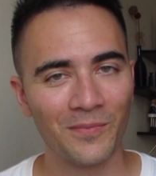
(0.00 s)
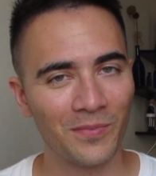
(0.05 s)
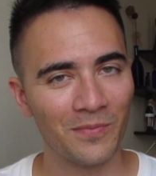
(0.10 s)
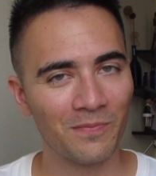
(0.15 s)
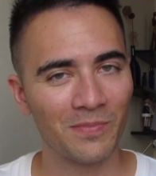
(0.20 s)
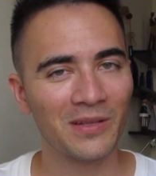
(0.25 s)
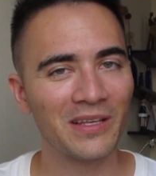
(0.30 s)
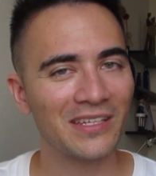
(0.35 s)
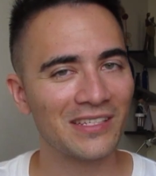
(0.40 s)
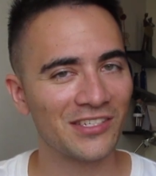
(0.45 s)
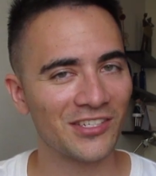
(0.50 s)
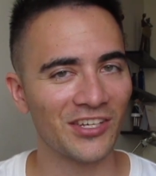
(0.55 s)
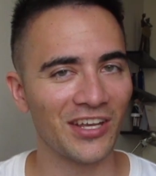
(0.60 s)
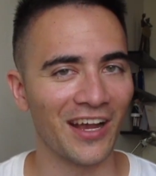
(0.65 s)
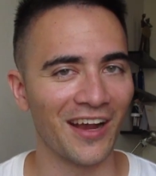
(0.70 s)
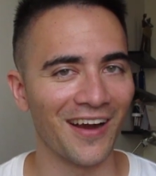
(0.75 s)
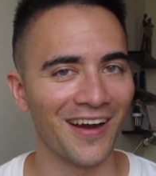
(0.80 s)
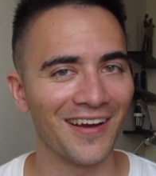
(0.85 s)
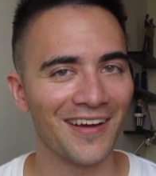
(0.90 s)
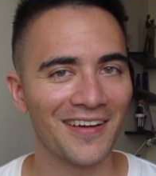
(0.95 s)
please
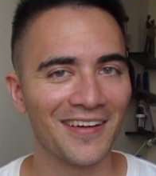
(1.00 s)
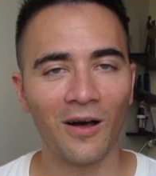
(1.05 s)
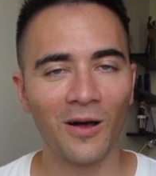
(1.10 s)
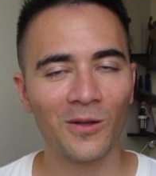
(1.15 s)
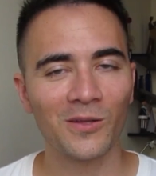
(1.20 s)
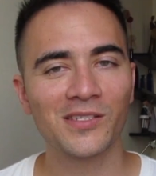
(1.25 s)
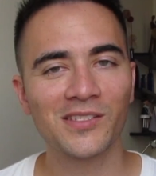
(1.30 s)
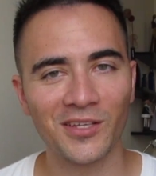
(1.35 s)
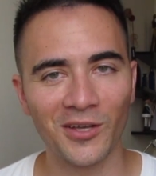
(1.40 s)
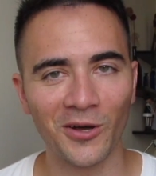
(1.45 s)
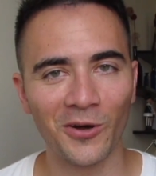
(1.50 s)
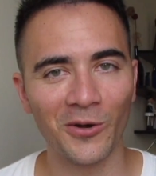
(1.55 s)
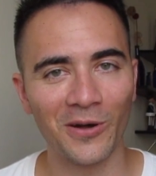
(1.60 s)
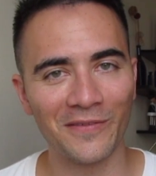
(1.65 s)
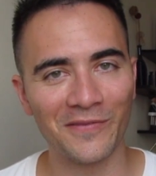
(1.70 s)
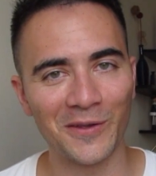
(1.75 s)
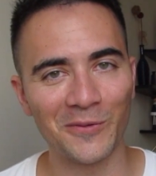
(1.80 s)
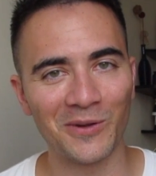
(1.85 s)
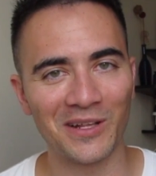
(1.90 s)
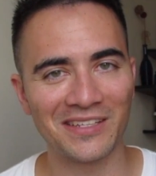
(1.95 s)
share. Also,
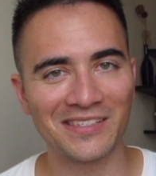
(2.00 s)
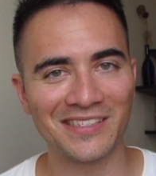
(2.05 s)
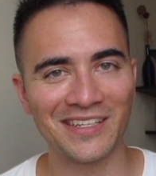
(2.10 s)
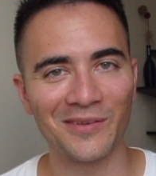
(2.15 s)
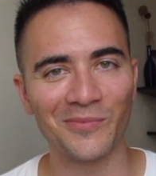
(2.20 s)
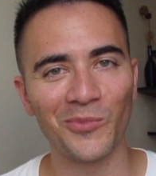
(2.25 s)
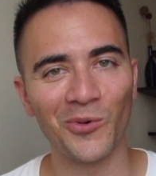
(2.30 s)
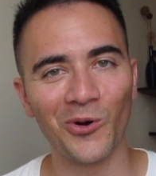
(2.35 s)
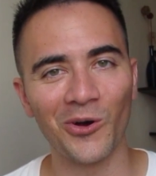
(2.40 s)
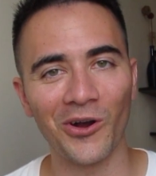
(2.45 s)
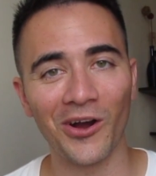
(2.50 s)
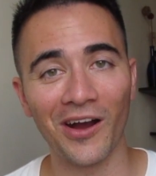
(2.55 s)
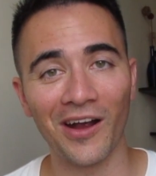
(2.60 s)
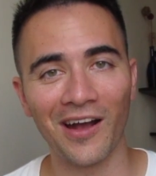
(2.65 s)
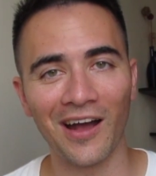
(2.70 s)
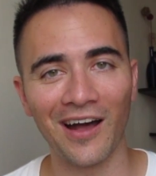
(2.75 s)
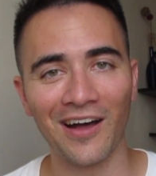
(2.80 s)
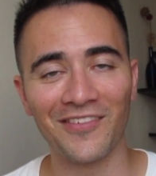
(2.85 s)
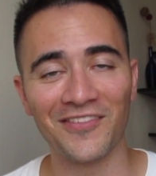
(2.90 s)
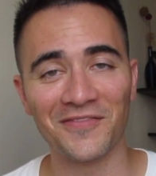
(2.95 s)
if you want to see
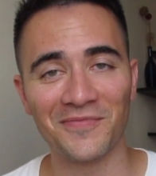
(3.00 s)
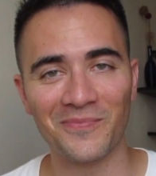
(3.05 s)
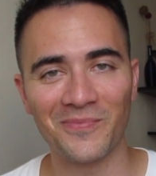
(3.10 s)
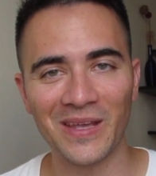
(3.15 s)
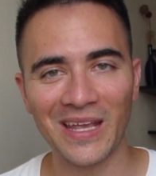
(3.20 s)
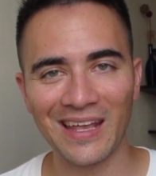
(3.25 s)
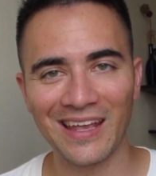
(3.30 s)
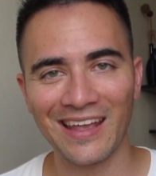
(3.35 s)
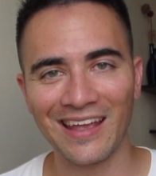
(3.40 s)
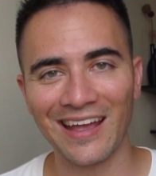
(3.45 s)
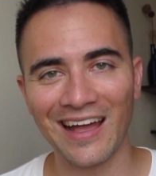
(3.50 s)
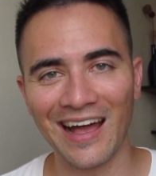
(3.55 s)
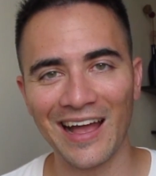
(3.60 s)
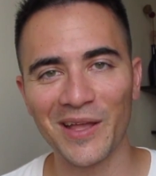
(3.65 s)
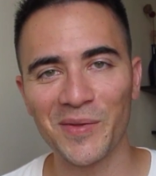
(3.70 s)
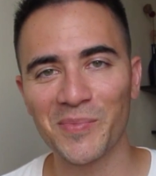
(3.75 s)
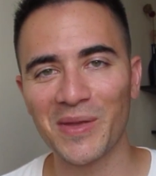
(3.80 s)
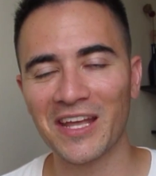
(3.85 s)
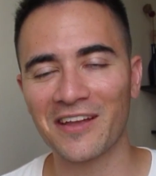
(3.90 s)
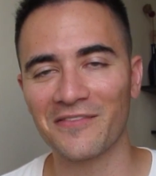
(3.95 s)
more of me, I
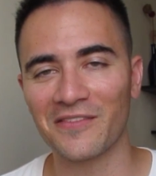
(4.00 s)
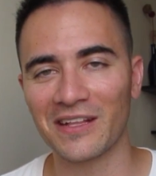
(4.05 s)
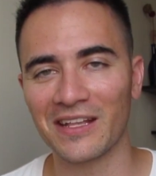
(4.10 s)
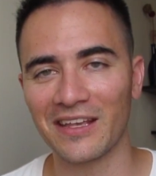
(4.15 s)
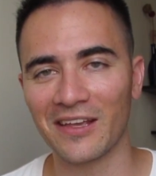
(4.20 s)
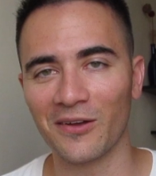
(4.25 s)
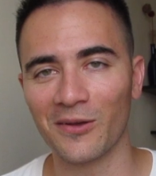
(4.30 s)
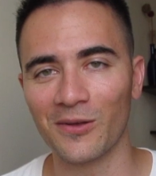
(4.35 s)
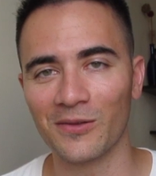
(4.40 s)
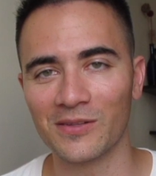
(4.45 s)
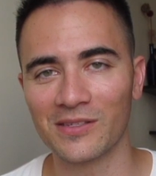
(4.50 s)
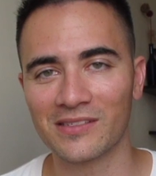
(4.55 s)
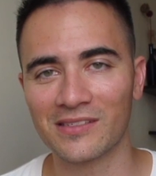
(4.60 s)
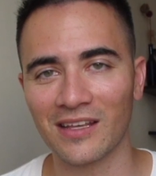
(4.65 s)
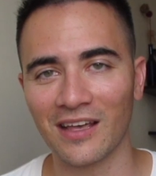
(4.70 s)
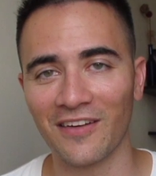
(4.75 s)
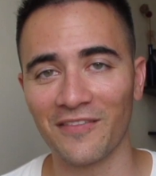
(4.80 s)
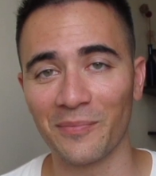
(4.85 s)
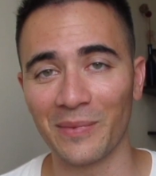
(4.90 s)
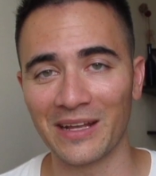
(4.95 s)
make
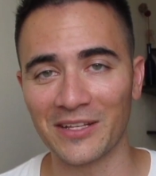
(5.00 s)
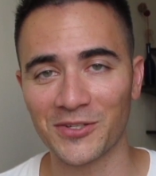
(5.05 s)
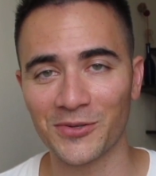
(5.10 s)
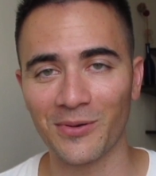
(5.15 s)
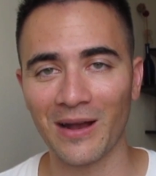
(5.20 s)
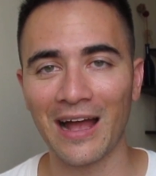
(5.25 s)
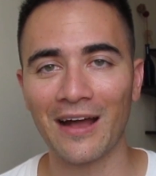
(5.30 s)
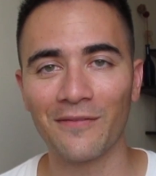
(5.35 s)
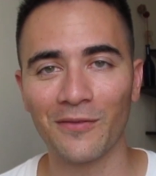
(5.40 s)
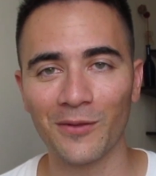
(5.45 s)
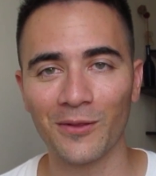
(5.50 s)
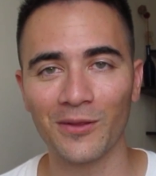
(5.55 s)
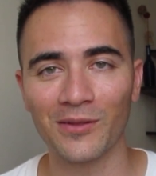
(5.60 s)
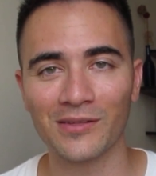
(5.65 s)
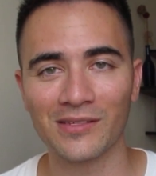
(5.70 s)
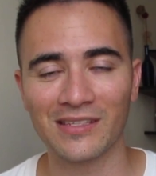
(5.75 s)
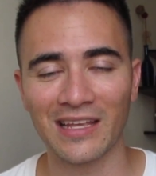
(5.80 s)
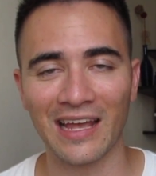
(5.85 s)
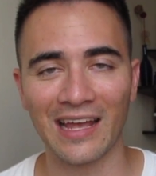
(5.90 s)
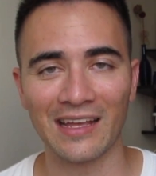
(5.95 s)
videos of my
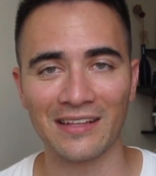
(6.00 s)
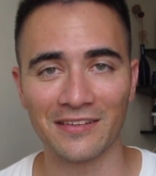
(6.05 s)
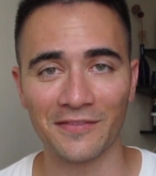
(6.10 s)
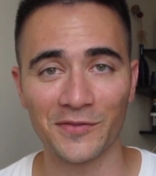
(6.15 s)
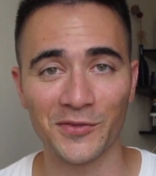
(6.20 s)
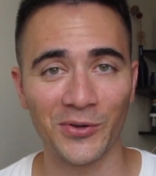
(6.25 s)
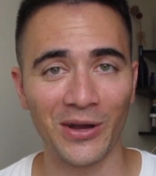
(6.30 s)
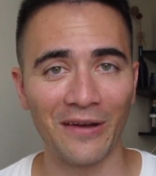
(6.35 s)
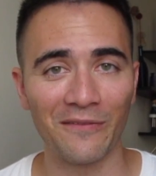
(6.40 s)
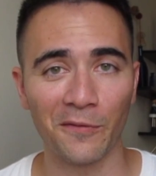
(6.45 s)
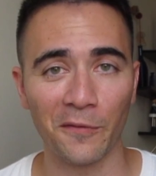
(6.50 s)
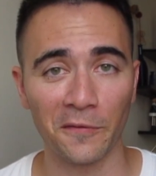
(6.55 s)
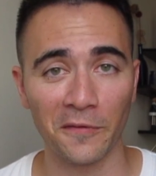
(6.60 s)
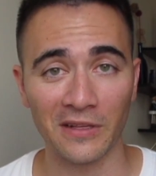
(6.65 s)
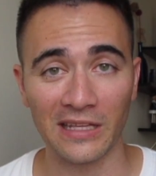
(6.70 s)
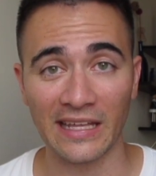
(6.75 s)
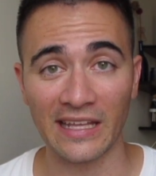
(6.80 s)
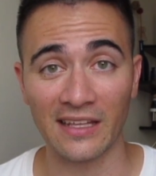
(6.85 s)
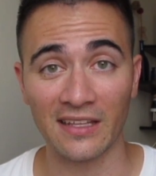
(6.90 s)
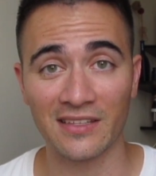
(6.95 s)
travels and of
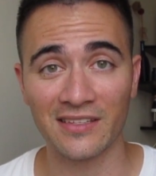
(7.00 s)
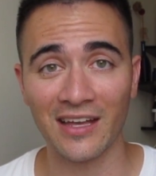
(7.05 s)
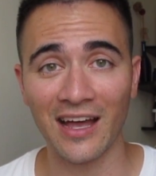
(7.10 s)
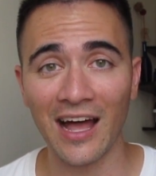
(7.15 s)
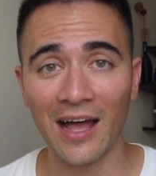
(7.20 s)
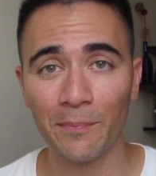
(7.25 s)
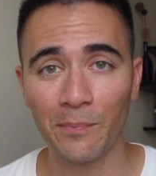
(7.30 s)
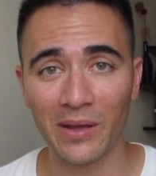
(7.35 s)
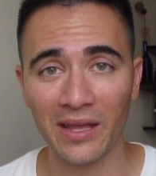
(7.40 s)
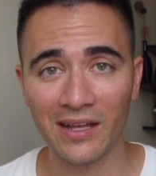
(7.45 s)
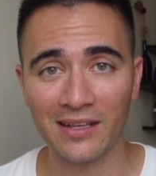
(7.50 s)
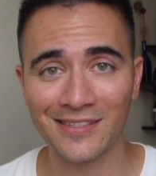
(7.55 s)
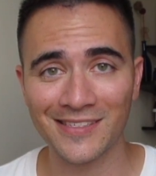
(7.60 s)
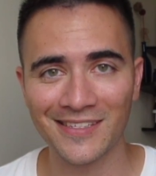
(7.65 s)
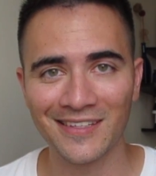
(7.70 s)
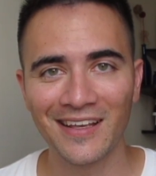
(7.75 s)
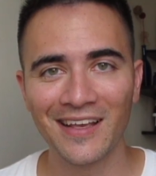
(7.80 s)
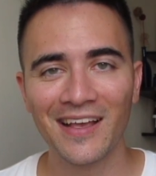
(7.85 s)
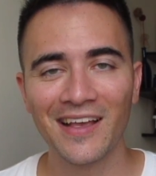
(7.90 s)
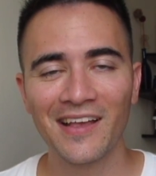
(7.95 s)
travel-related
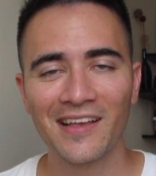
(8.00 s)
topics,